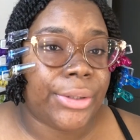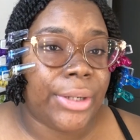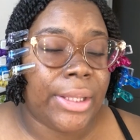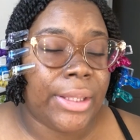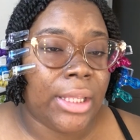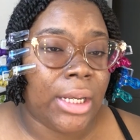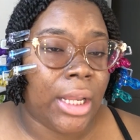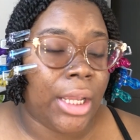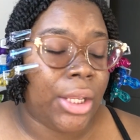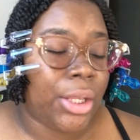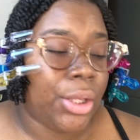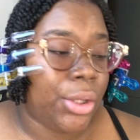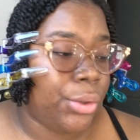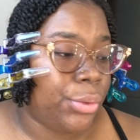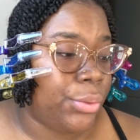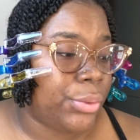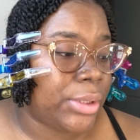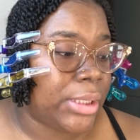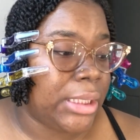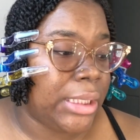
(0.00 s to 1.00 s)
and then I
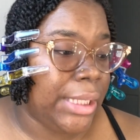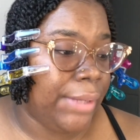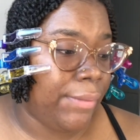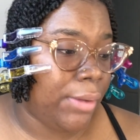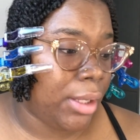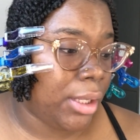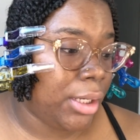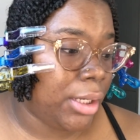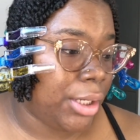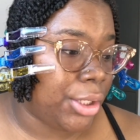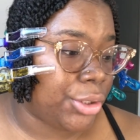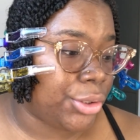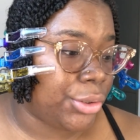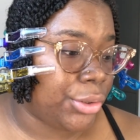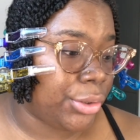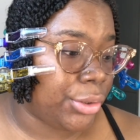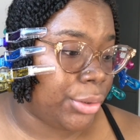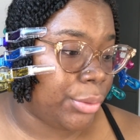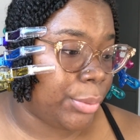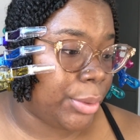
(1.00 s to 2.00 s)
use the leave-in
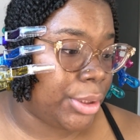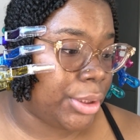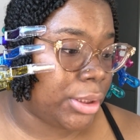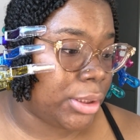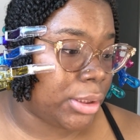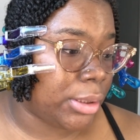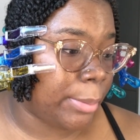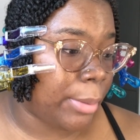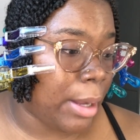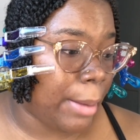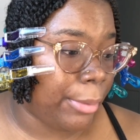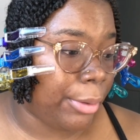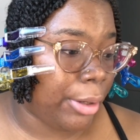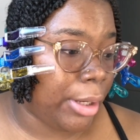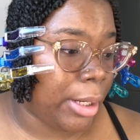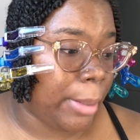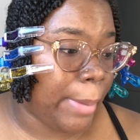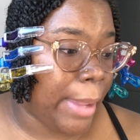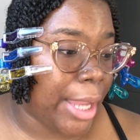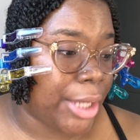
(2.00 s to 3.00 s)
conditioner, which is the
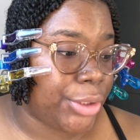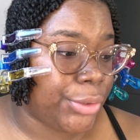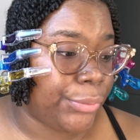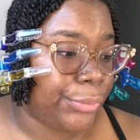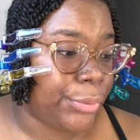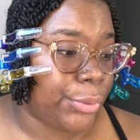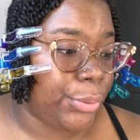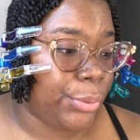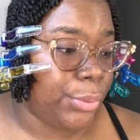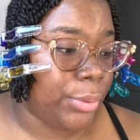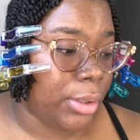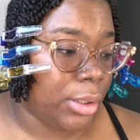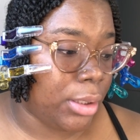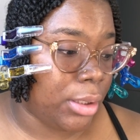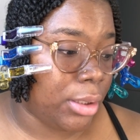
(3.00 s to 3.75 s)
pomegranate passion fruit